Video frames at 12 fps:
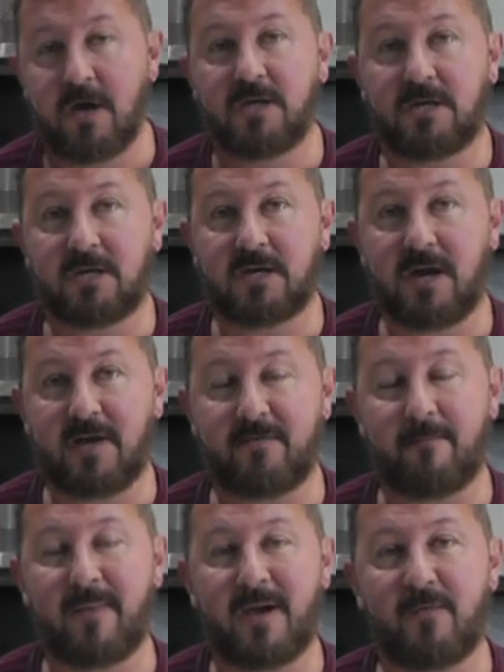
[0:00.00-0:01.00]
you're going to have a
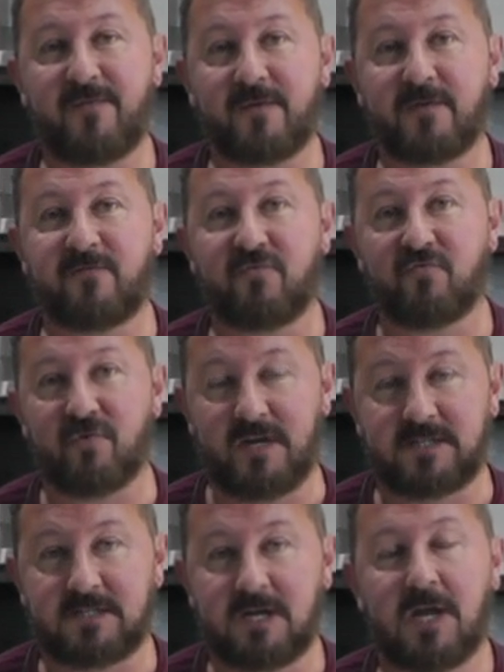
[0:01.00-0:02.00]
mouthful of
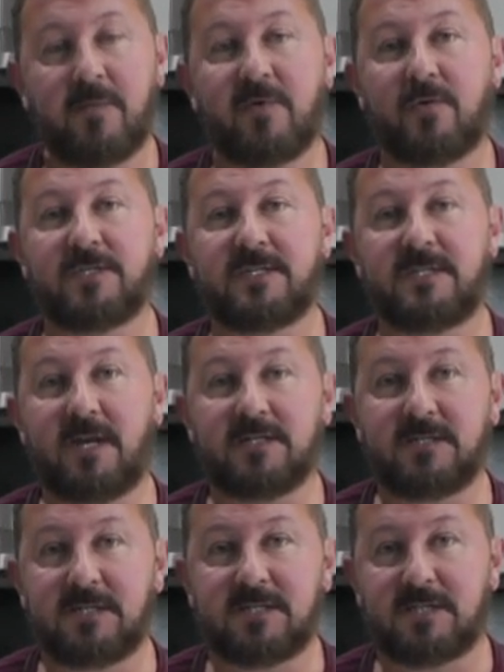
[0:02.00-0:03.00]
grit because it
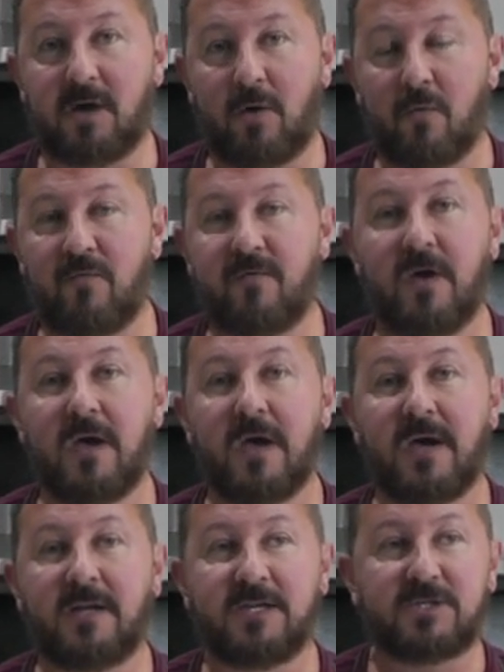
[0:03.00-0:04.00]
doesn't dissolve
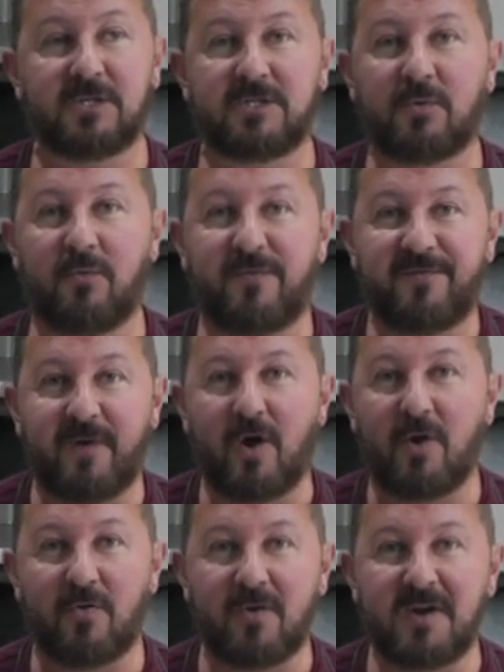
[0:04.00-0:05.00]
and it's just all
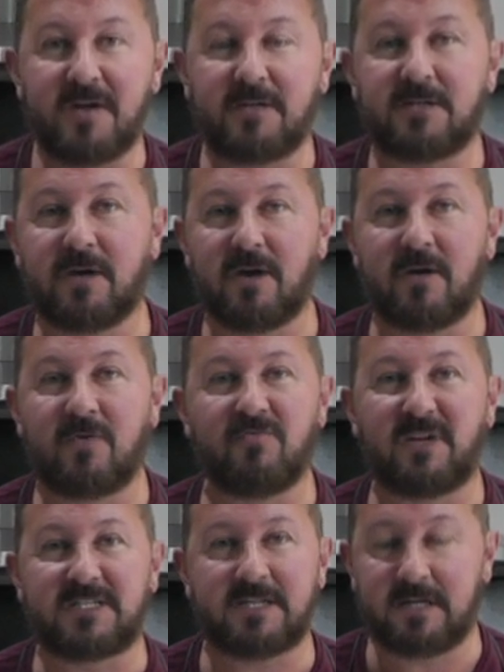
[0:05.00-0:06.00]
furry and uh,
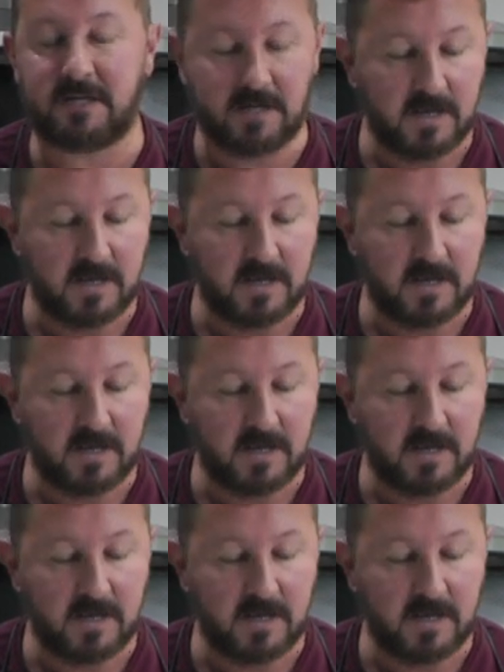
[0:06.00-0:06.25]
gritty.